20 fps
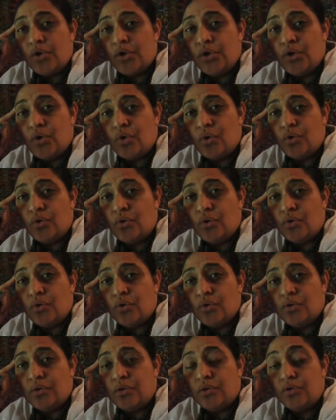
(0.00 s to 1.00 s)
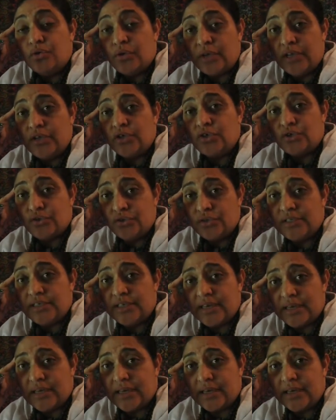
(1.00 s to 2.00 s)
you're looking to
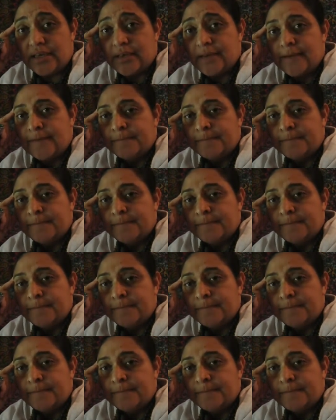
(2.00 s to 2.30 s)
study